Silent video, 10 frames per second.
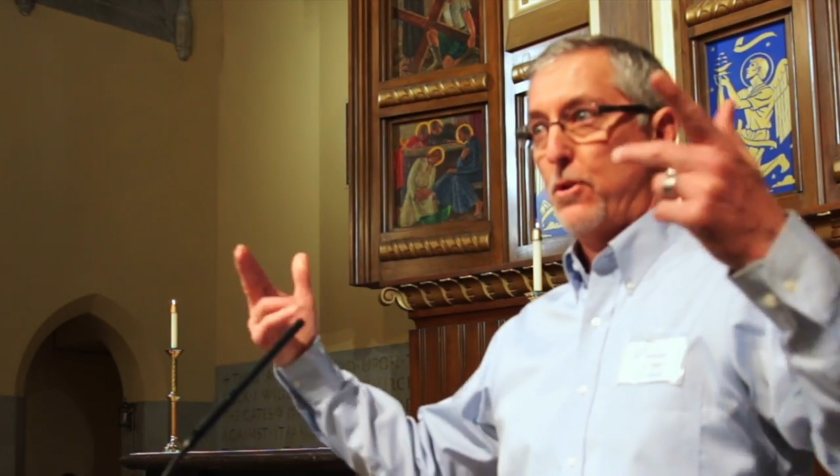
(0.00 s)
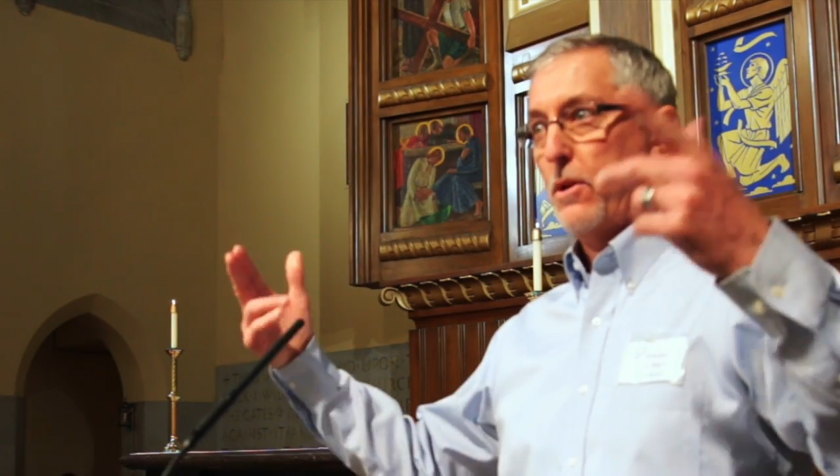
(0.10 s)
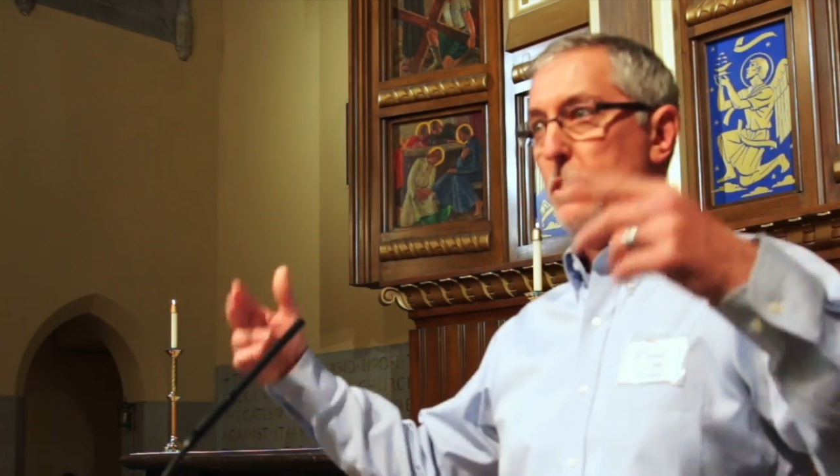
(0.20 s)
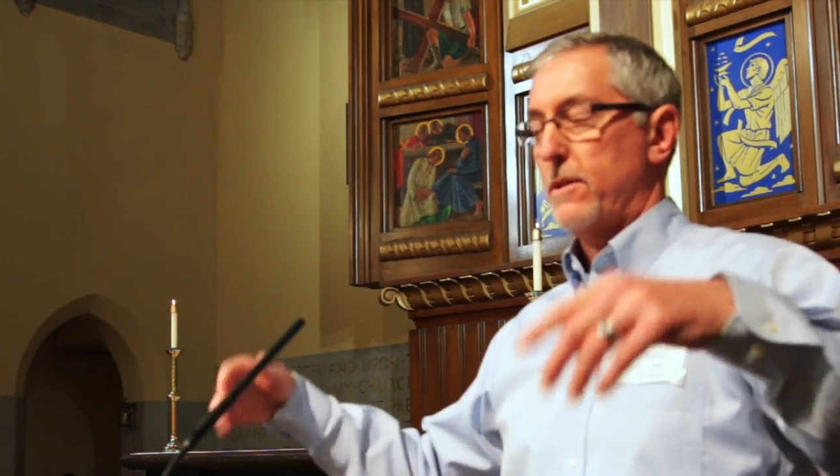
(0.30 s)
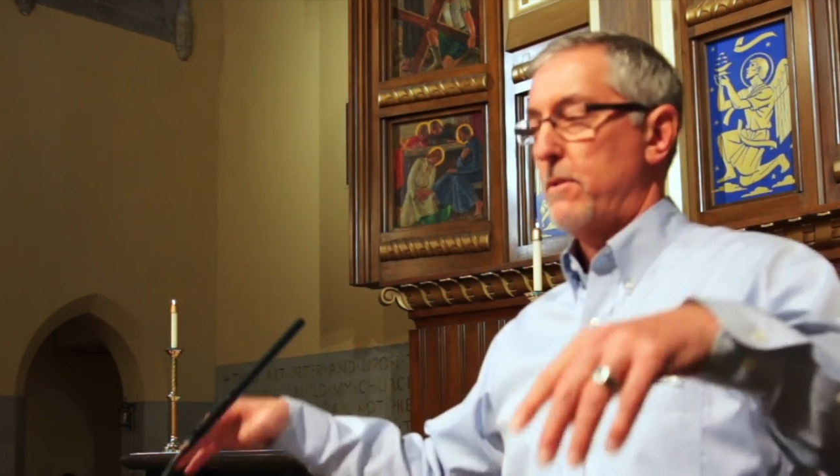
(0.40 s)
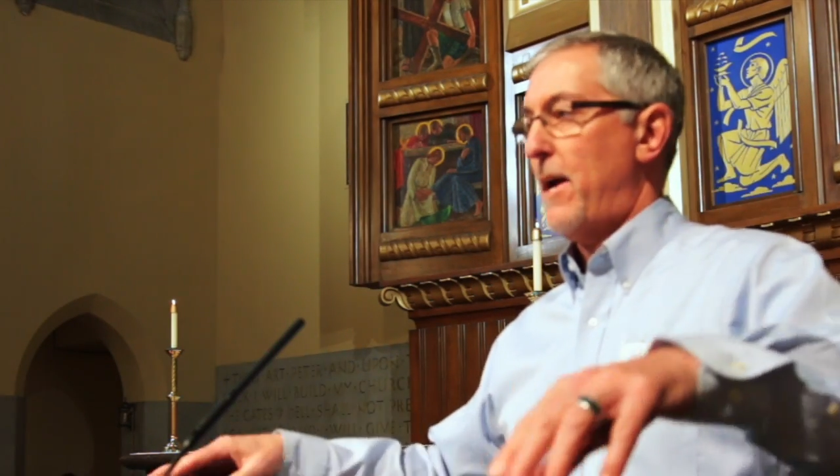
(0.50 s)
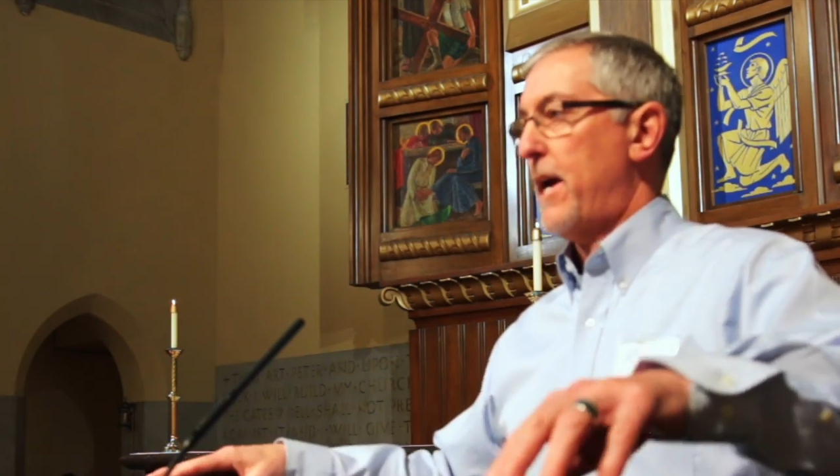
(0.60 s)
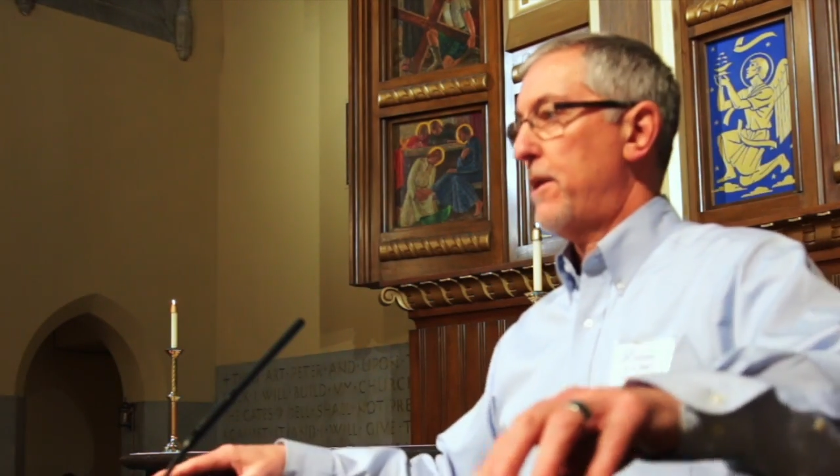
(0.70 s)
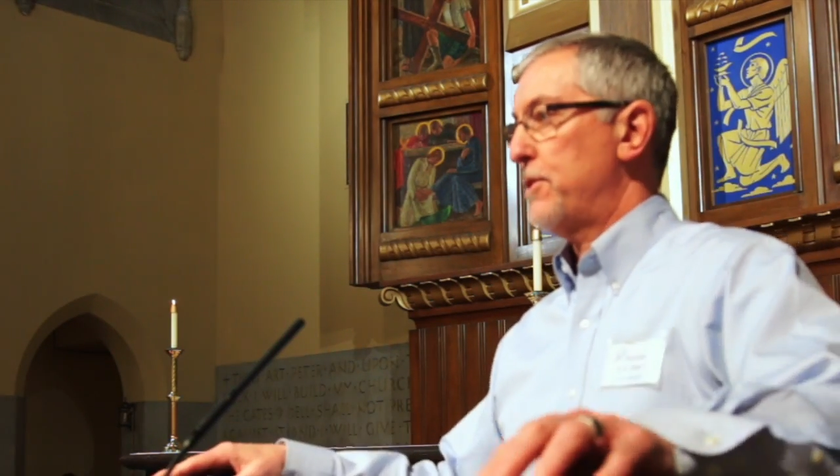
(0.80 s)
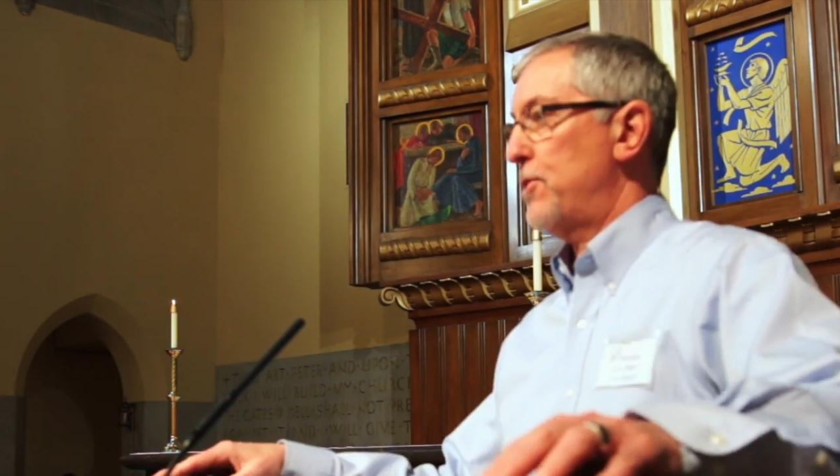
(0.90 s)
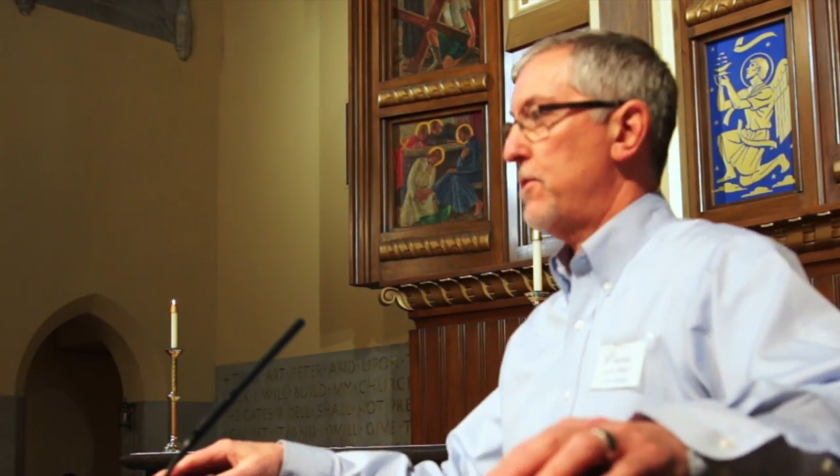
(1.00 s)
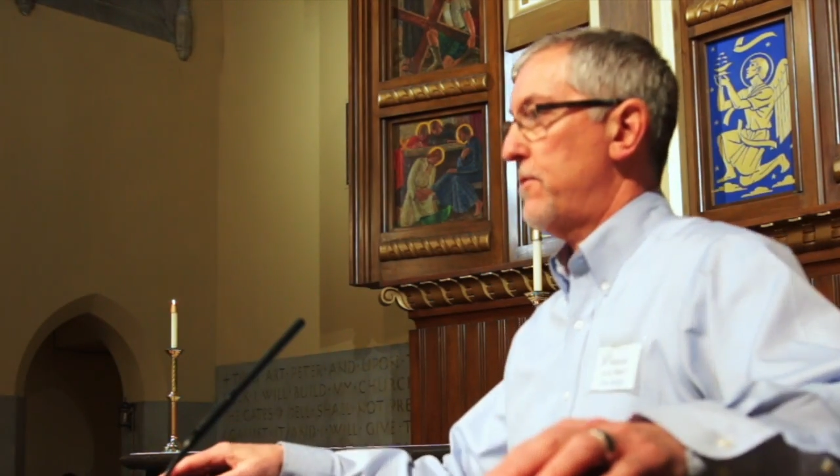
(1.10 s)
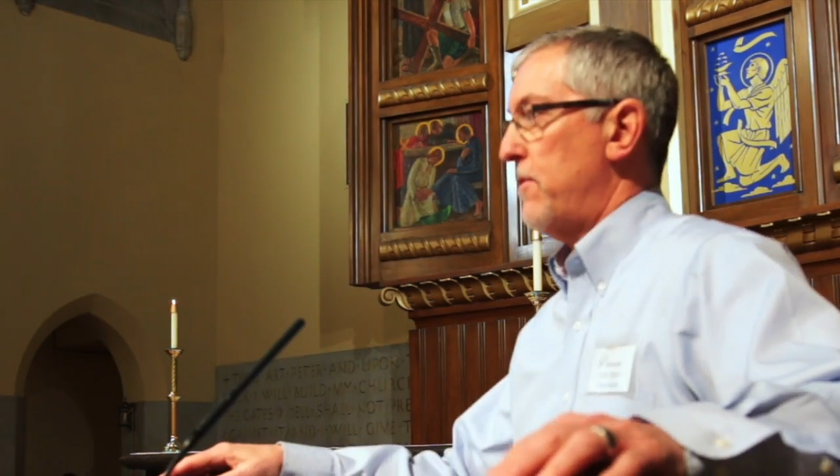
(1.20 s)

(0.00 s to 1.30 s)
duties at the back of the church